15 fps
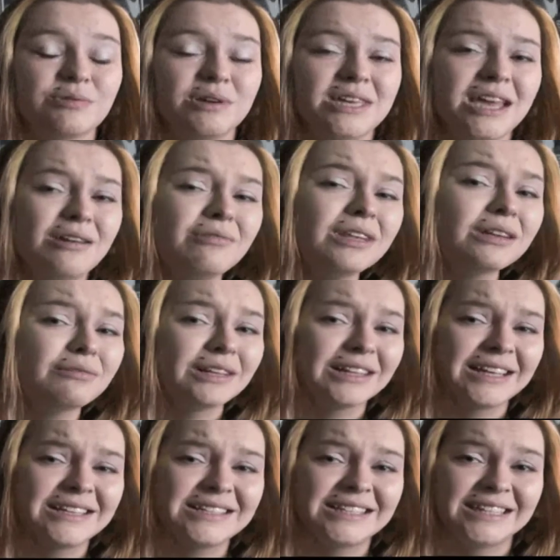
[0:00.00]
So I can't really
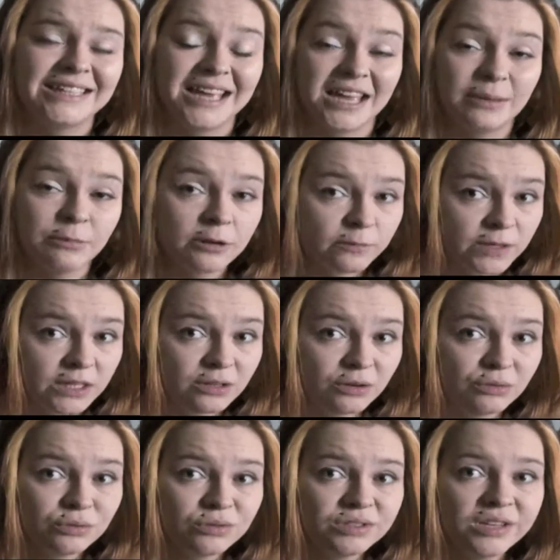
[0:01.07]
relate to the gamer
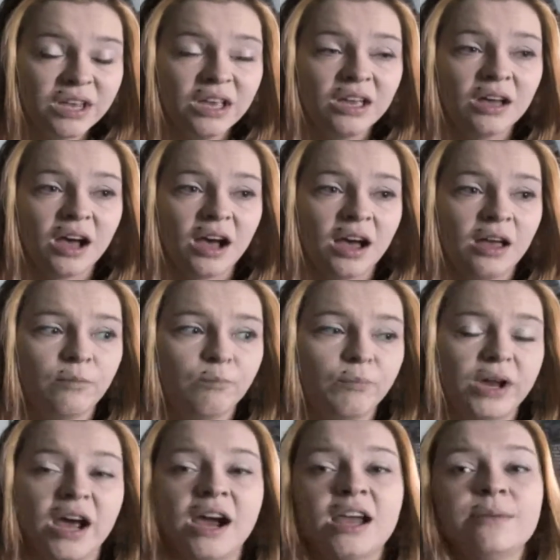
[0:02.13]
videos,
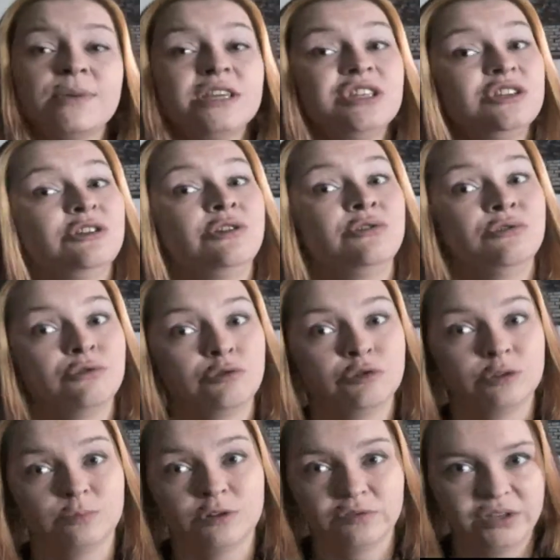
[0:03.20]
but I am a
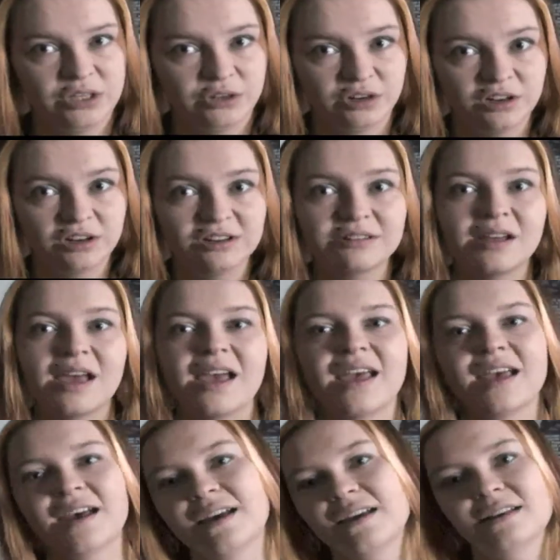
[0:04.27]
huge movie nerd,
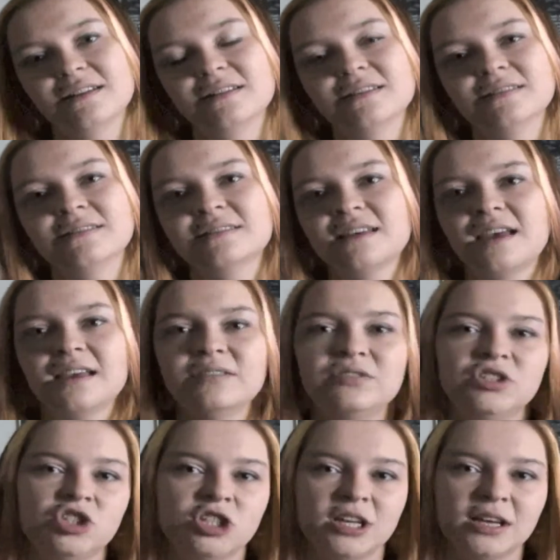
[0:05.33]
and
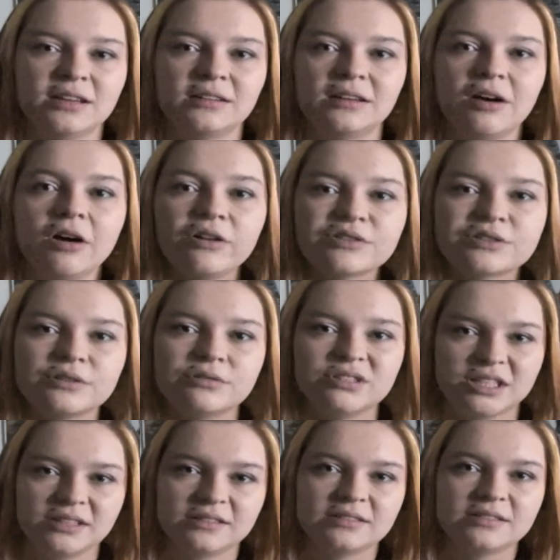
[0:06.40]
AVGN
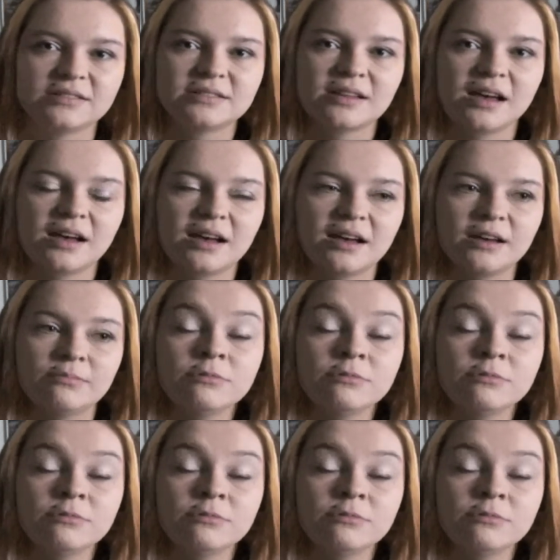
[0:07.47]
also does